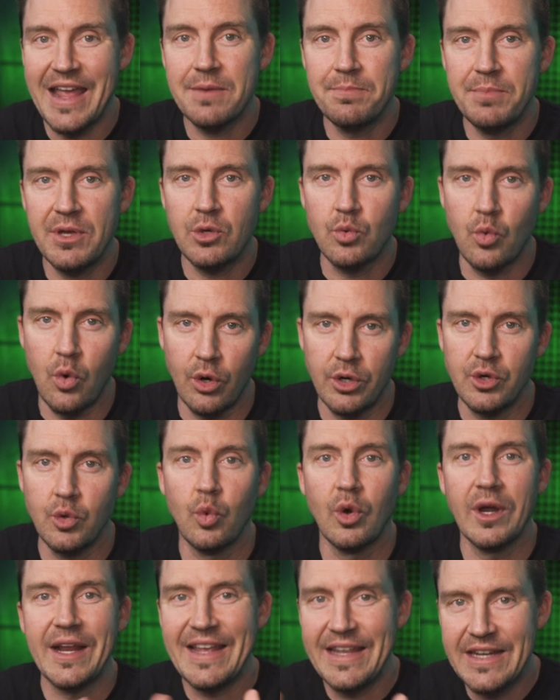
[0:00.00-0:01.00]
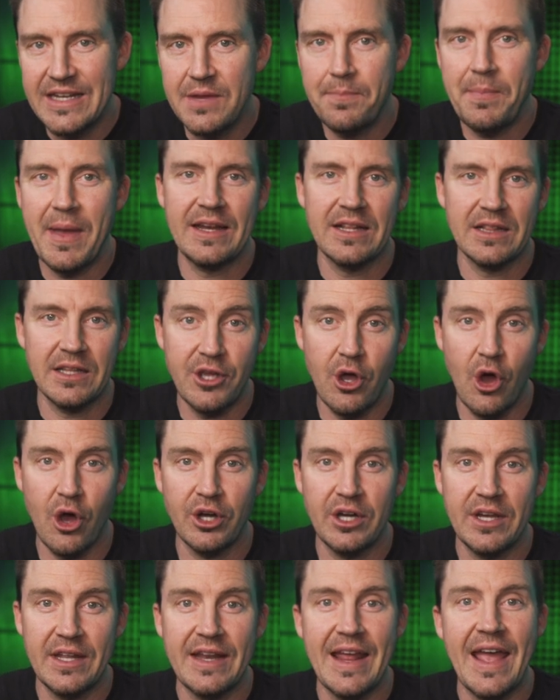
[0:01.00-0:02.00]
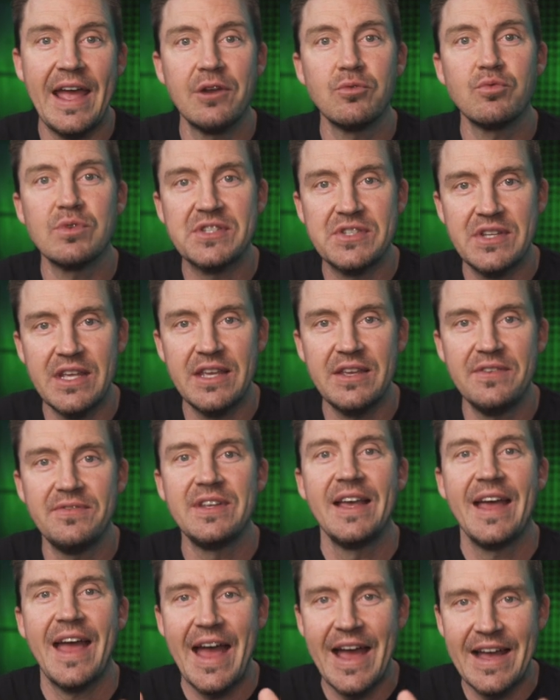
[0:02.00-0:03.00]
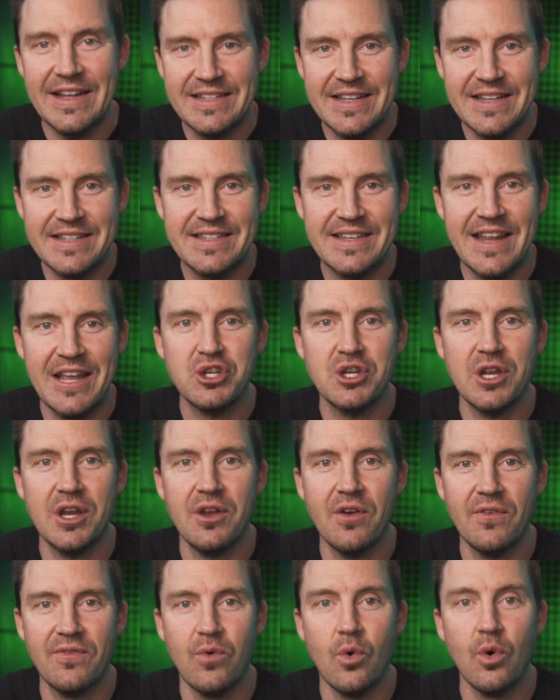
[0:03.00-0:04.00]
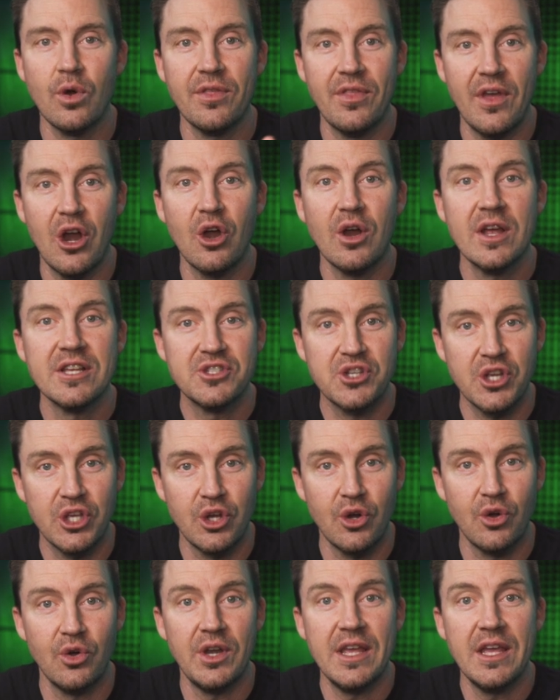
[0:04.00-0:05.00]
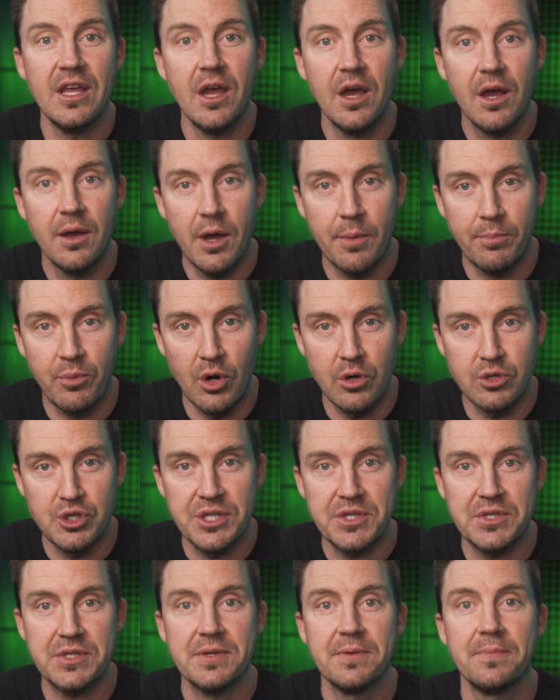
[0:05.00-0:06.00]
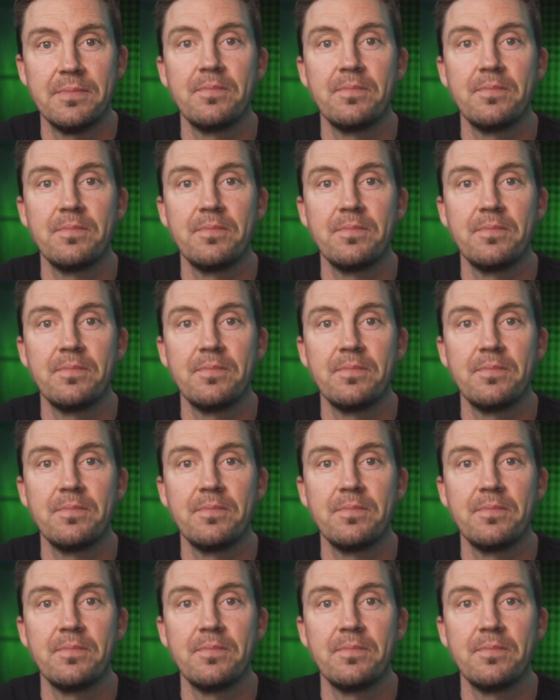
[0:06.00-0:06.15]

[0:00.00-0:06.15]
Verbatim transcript: and Bitwarden were independently audited and received attestation for their security approaches.